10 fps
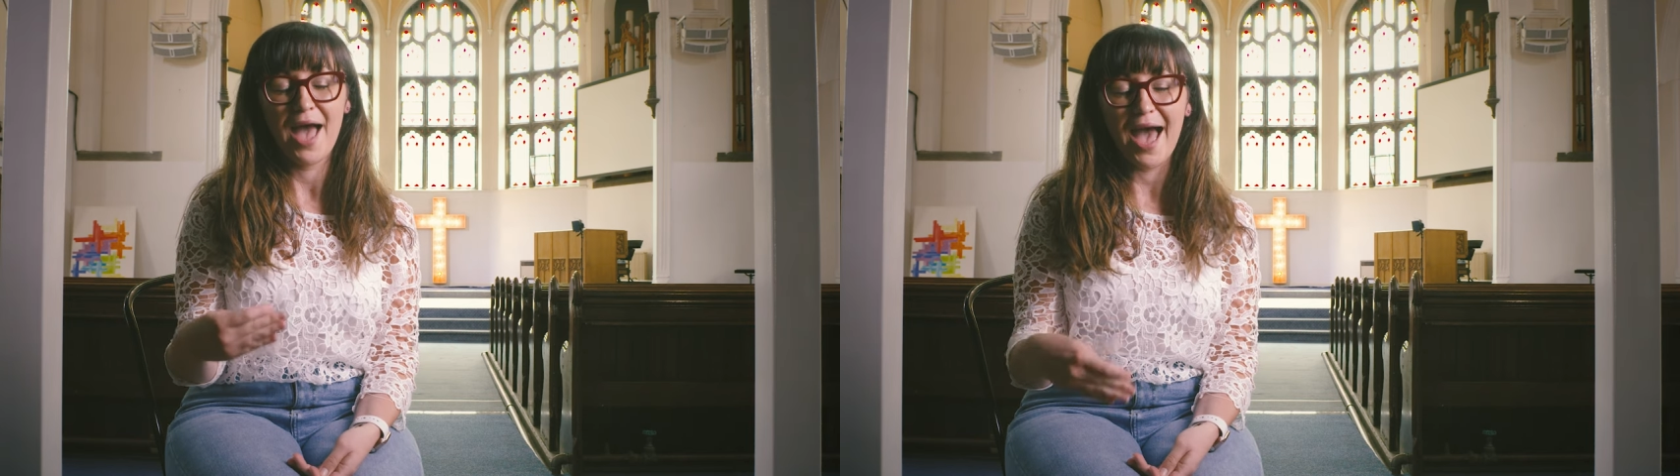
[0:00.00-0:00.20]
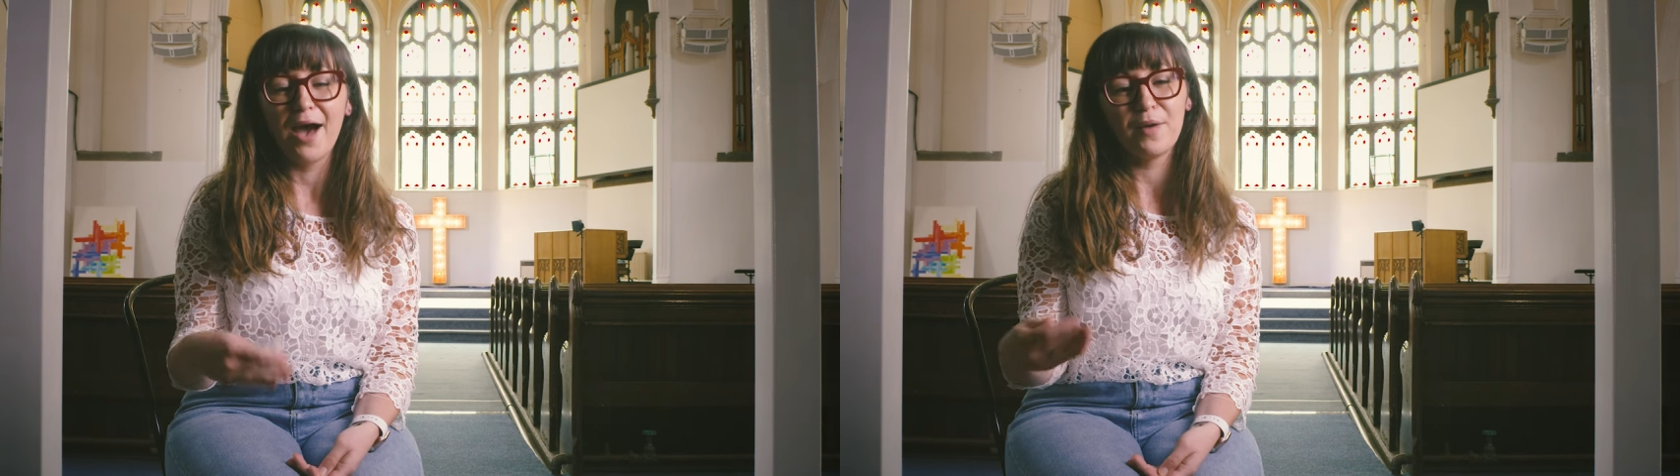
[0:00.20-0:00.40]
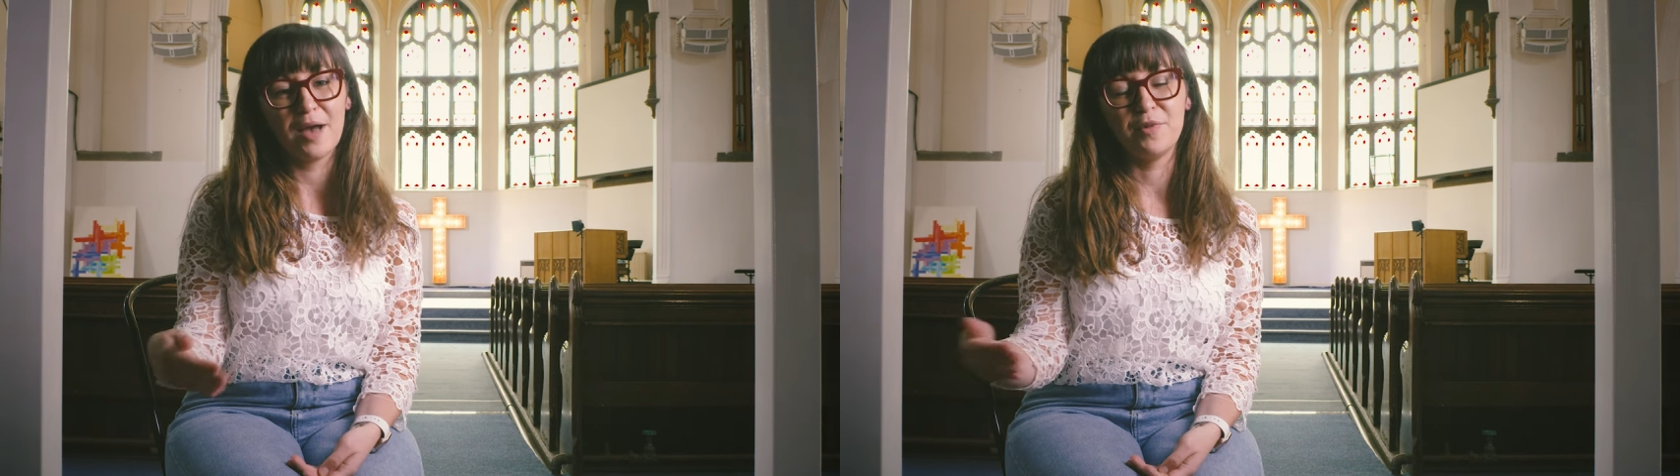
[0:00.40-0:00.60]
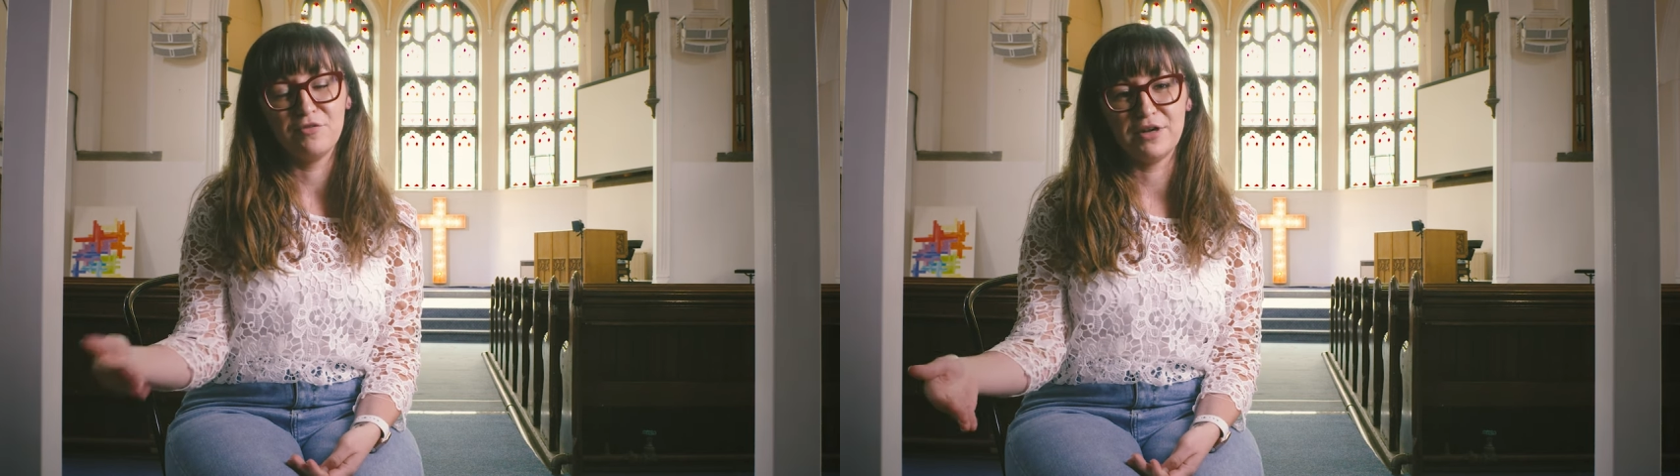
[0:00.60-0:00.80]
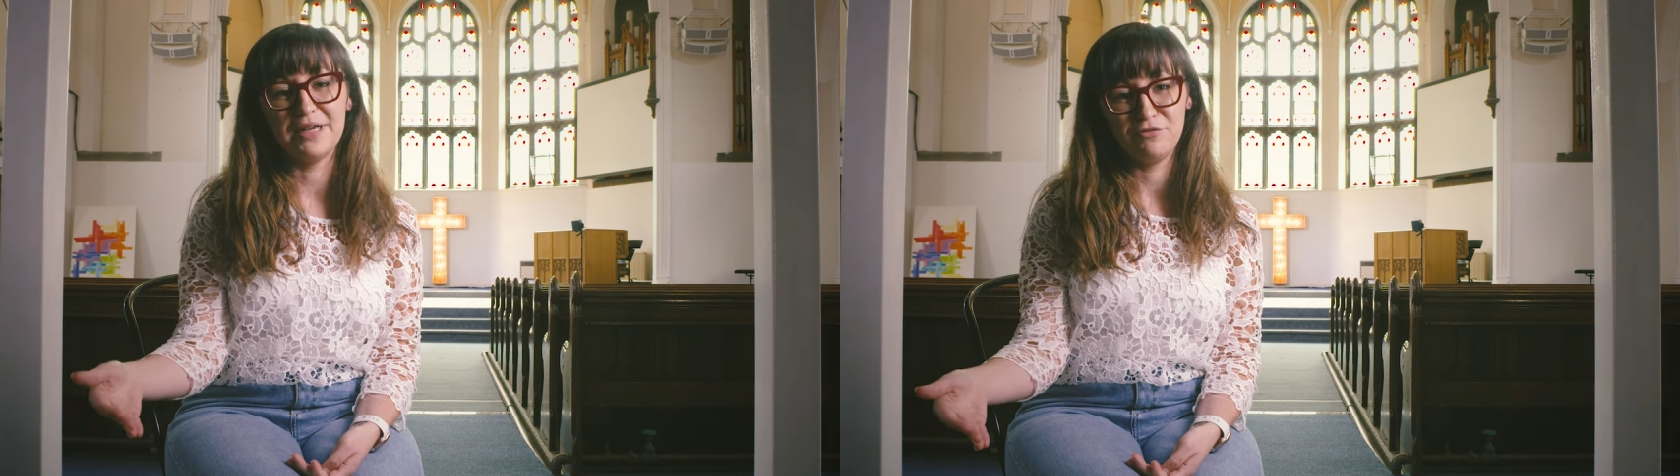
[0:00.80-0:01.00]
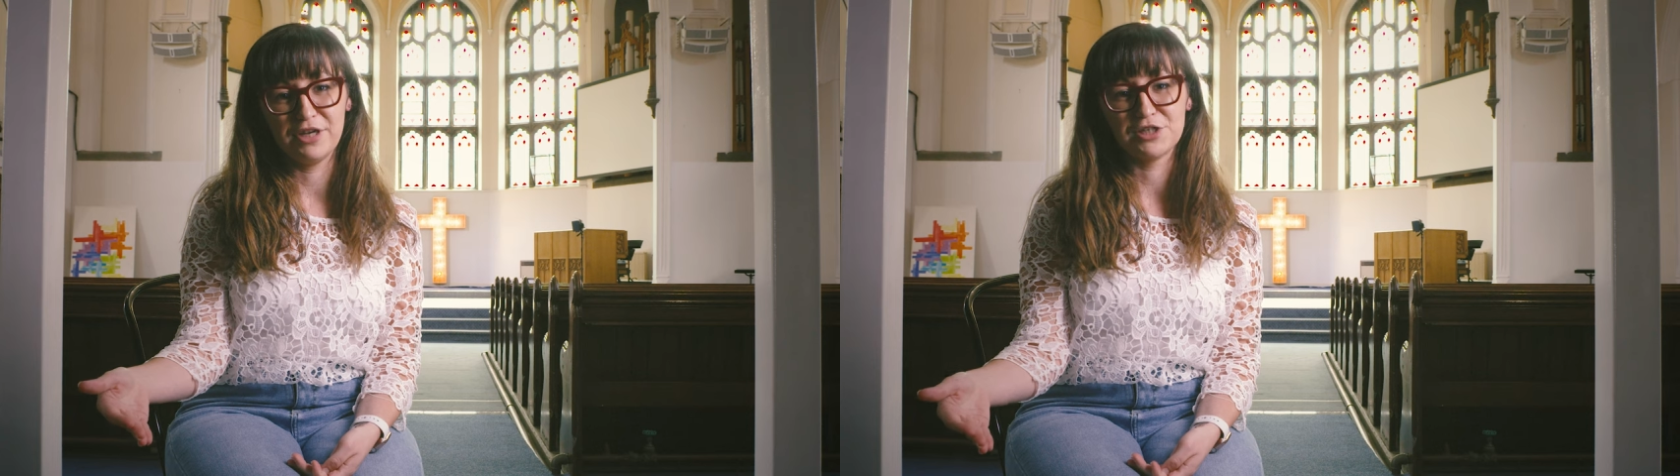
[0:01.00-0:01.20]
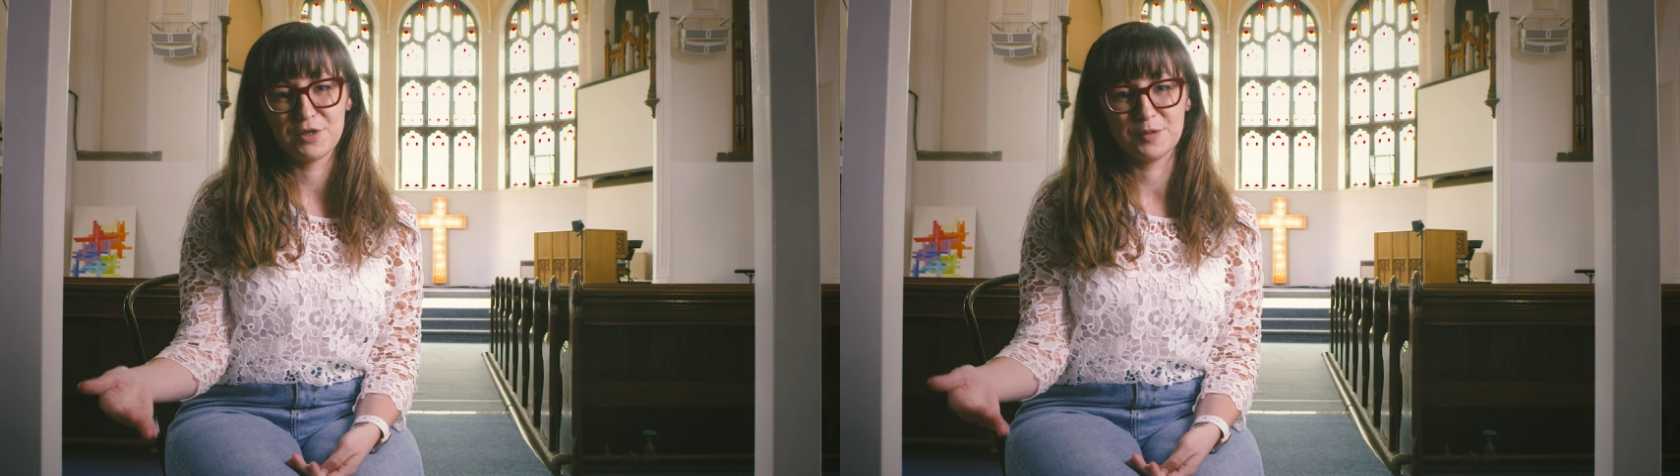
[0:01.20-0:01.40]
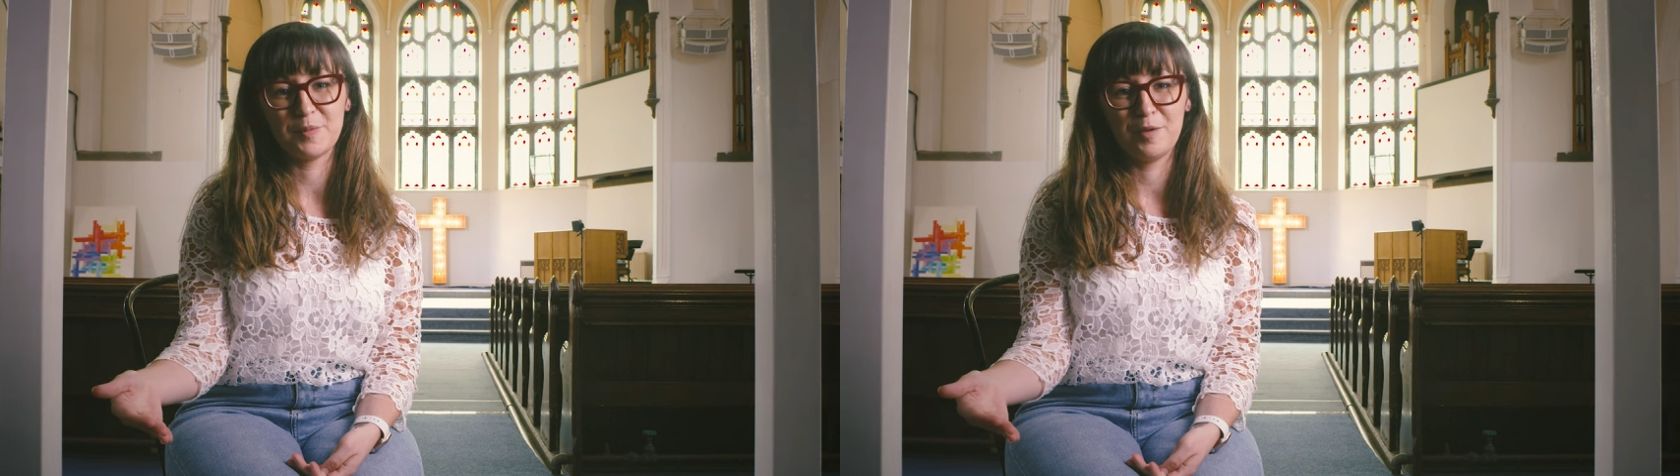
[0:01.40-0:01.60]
how can we really reach those